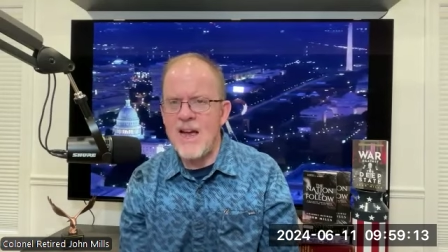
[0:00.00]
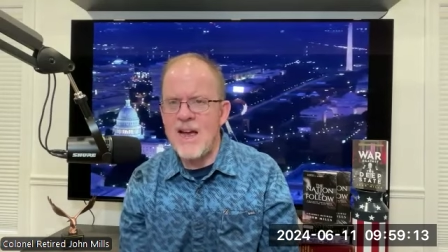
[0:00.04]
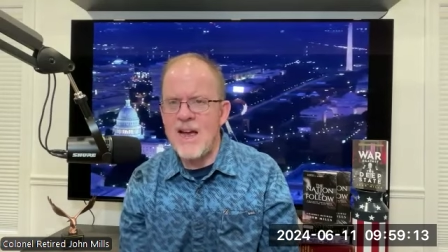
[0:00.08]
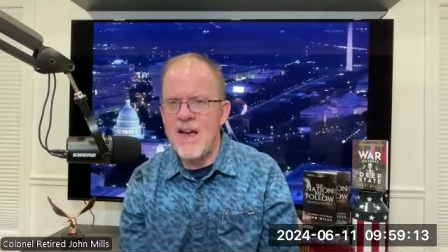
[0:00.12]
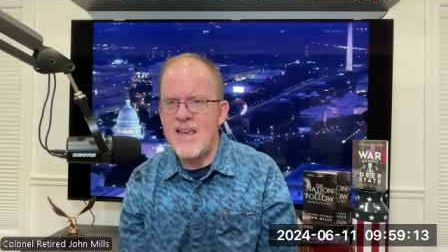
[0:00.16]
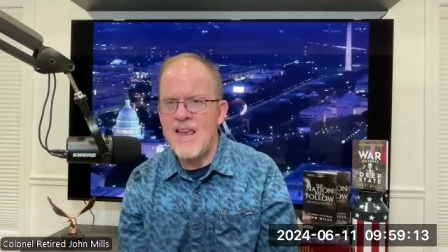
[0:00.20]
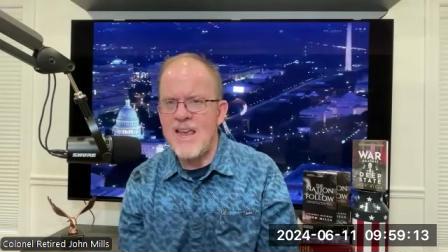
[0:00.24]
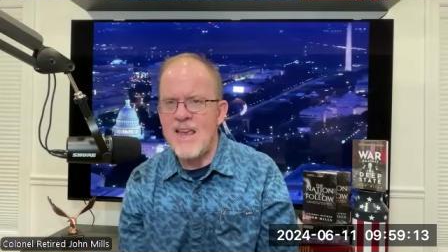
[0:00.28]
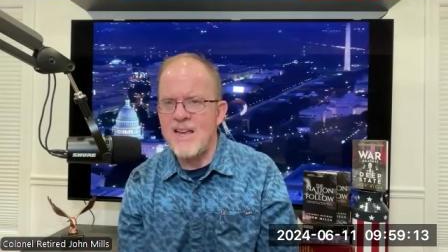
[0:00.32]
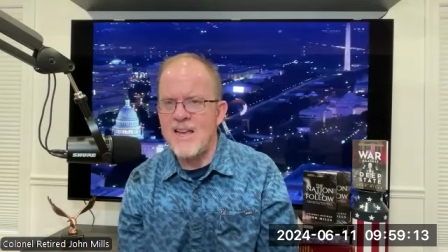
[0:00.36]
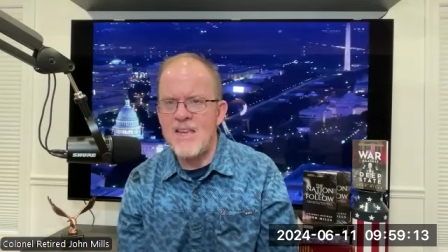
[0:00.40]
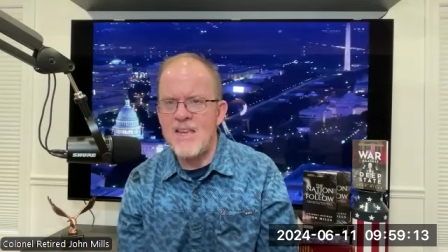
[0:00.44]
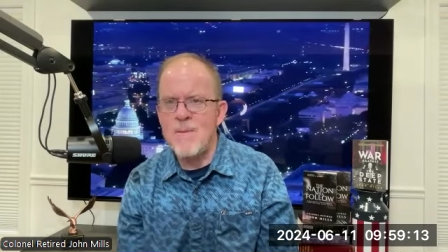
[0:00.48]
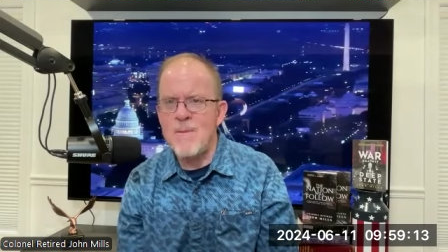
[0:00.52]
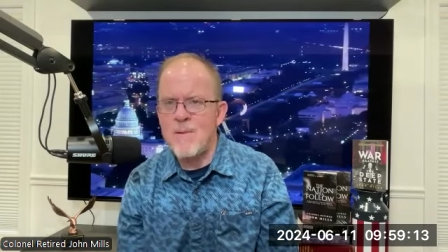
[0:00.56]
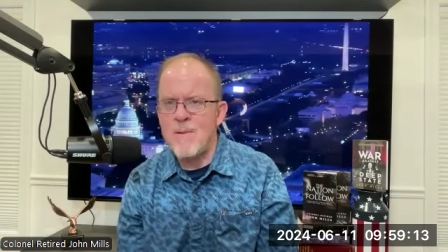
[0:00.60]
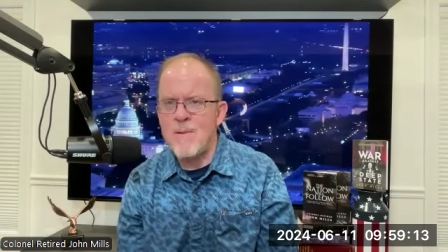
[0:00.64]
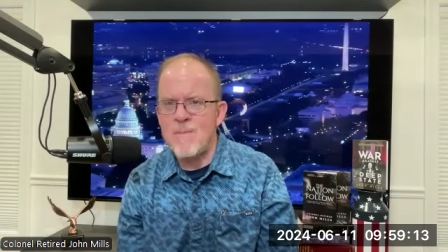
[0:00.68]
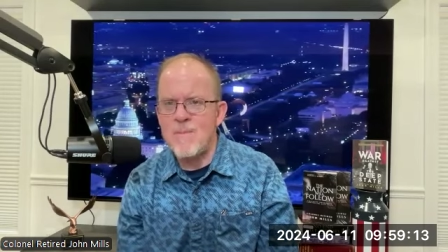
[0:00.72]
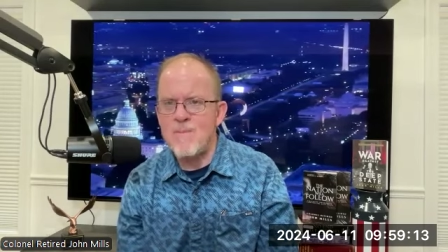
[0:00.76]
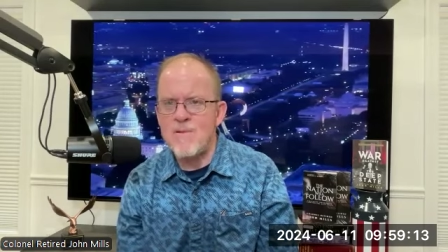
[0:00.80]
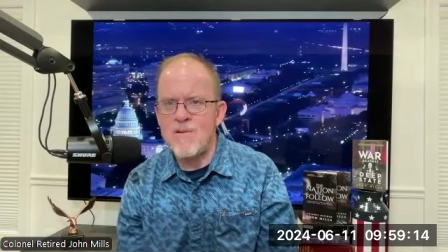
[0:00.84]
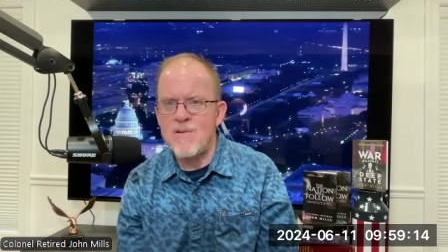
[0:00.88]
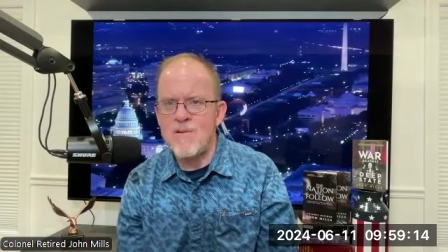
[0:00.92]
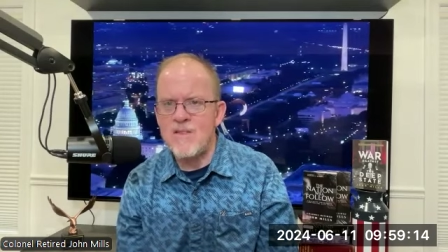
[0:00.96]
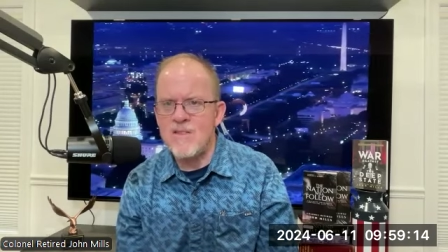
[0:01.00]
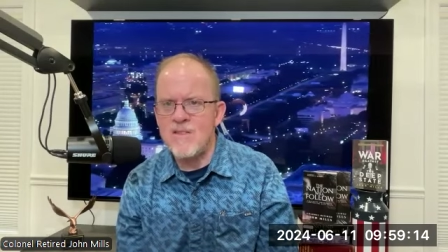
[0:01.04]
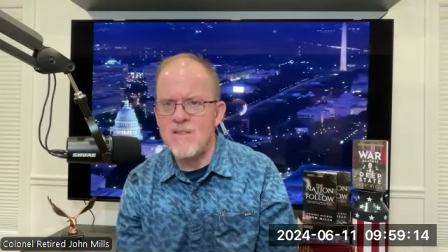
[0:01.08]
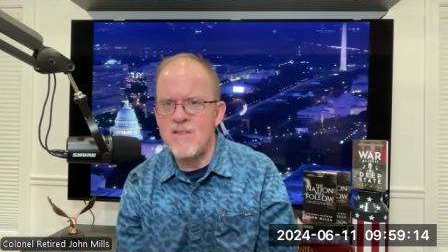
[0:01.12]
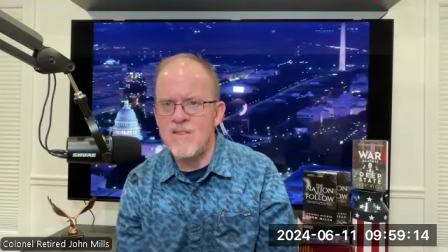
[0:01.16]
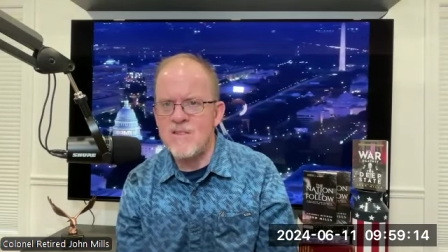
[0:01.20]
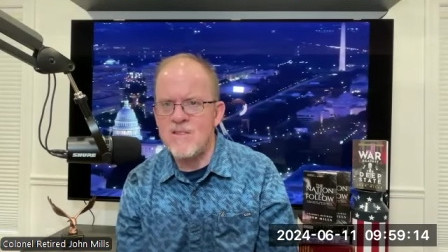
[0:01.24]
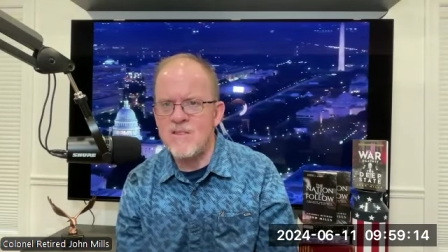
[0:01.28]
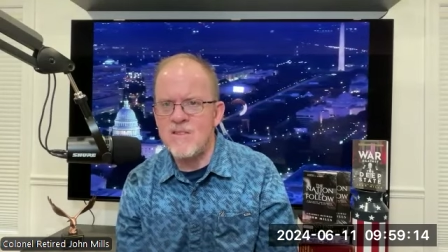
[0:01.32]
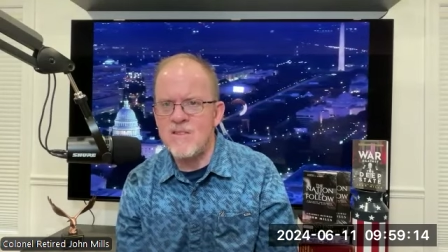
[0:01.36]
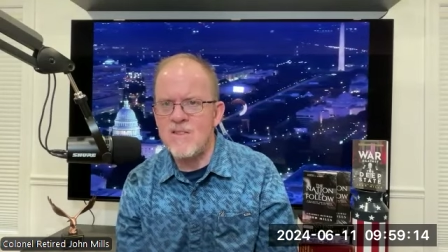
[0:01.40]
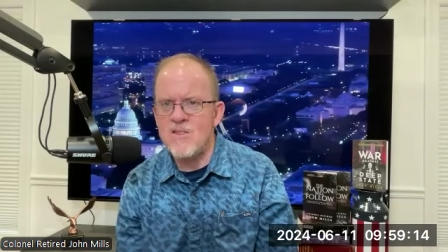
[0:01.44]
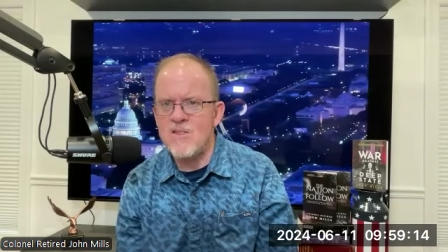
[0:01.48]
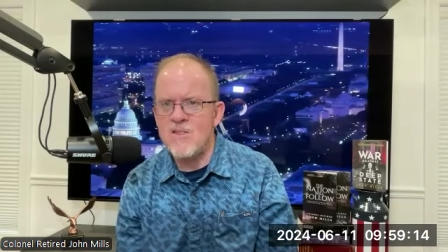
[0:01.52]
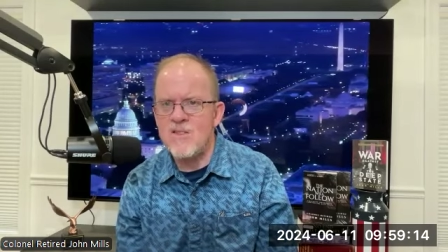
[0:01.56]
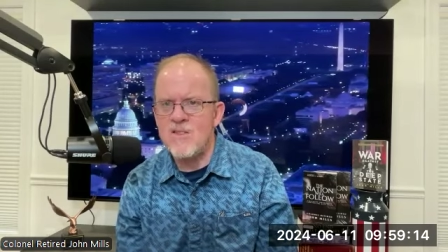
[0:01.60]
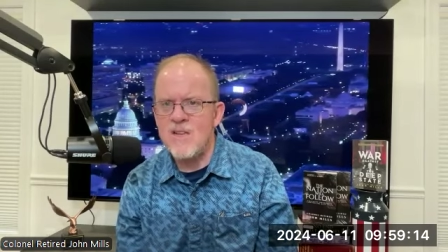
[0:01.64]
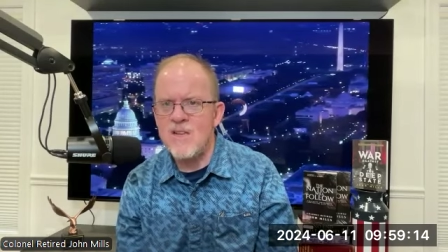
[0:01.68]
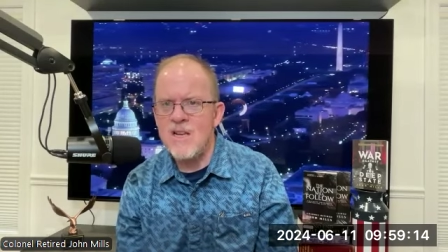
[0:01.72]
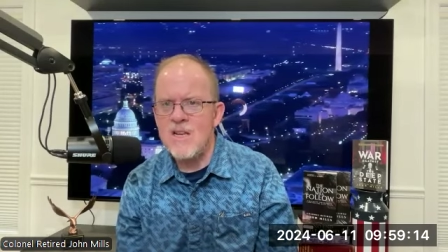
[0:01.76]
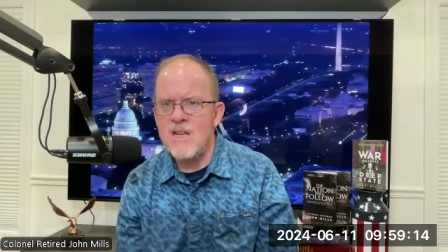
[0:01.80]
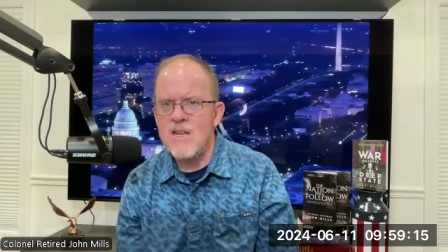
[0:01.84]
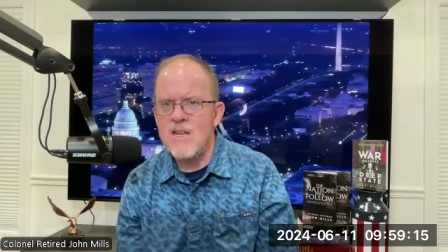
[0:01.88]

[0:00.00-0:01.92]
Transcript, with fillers: I can't keep up with this this